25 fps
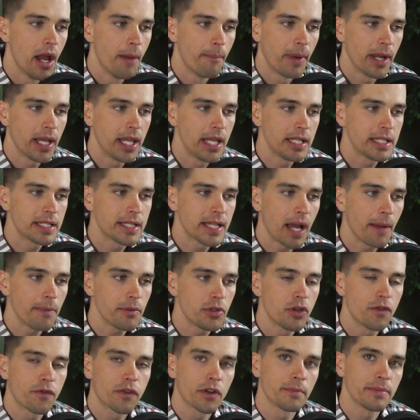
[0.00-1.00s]
but he stops
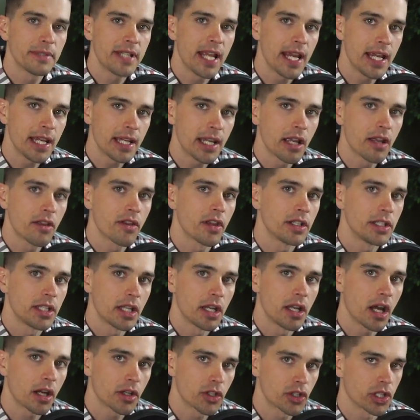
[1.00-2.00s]
you from taking the
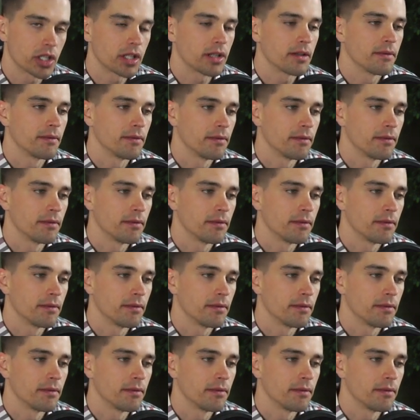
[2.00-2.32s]
deduction.